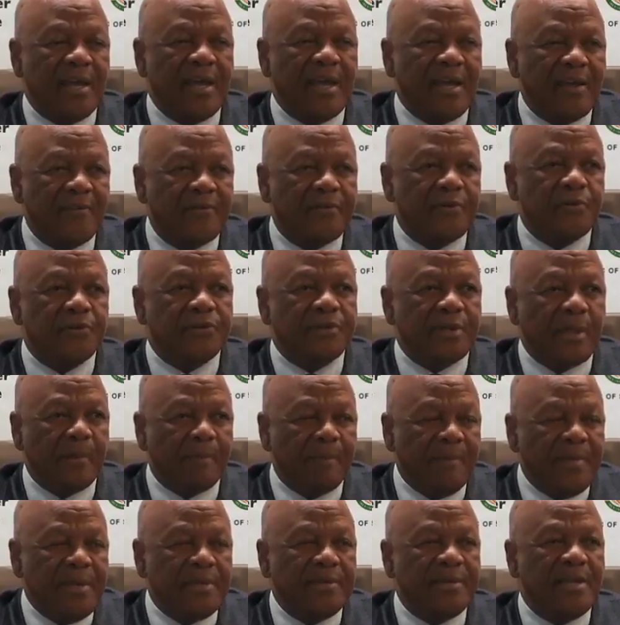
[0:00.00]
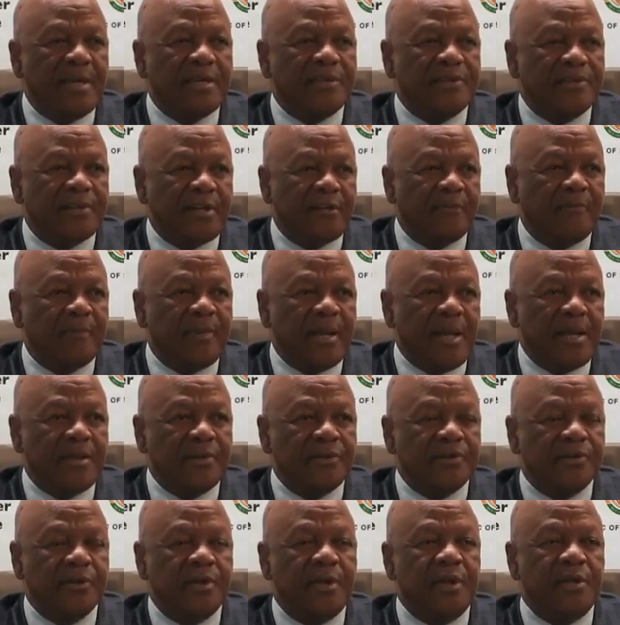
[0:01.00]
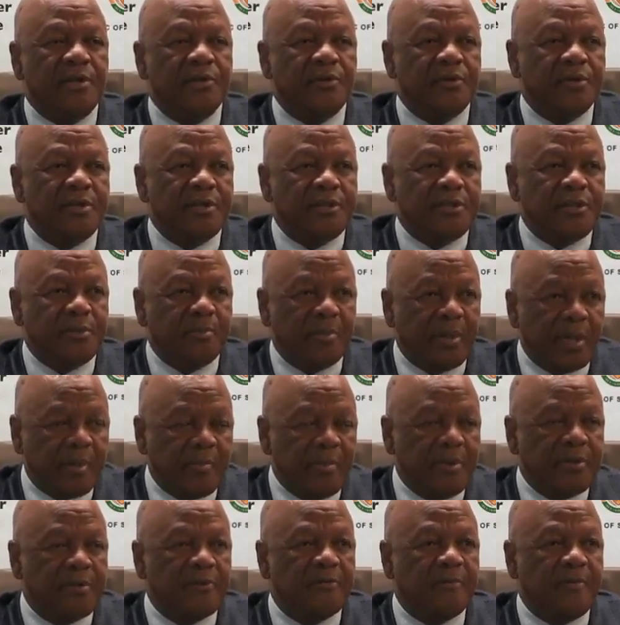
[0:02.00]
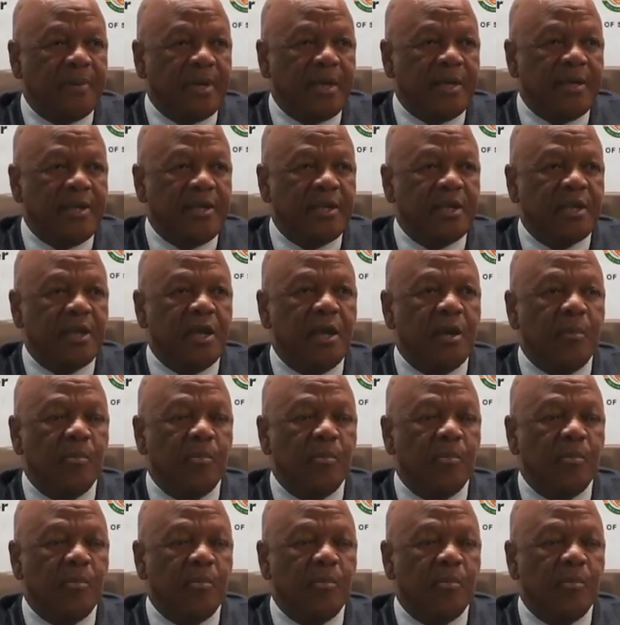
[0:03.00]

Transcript: have to submit their draft plans to the Department of Planning,